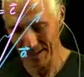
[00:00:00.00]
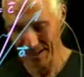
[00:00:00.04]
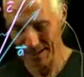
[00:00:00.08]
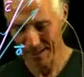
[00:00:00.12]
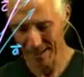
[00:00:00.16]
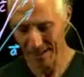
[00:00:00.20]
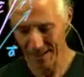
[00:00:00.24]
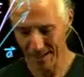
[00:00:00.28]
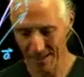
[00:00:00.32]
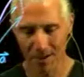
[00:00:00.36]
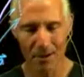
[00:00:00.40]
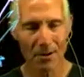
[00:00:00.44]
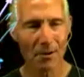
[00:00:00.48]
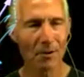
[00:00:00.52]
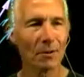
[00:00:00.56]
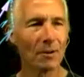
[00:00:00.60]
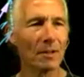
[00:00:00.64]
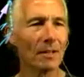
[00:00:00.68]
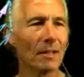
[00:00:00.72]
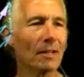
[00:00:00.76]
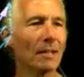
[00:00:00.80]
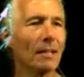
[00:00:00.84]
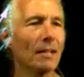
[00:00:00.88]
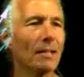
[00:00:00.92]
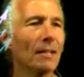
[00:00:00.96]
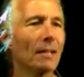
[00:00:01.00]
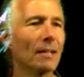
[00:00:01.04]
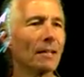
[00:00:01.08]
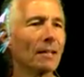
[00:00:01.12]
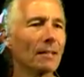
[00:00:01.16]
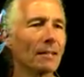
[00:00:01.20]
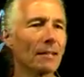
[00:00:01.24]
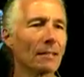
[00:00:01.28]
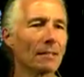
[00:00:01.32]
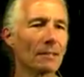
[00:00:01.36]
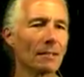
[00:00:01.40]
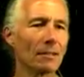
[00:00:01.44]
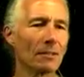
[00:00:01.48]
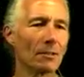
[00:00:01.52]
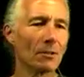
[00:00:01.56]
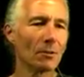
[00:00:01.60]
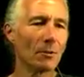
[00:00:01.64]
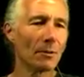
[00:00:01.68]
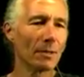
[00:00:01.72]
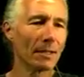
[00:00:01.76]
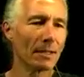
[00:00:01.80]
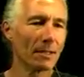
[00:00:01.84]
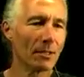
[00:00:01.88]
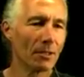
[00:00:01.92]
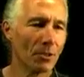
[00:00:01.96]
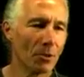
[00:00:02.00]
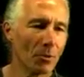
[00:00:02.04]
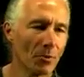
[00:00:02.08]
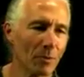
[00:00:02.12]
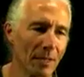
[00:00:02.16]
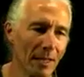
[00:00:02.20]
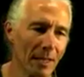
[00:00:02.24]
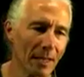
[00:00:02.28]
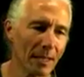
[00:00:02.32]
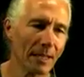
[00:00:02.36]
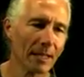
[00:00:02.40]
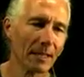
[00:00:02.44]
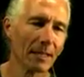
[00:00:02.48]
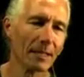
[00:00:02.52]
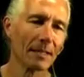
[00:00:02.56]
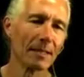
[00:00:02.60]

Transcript: And so let's just do it in 2D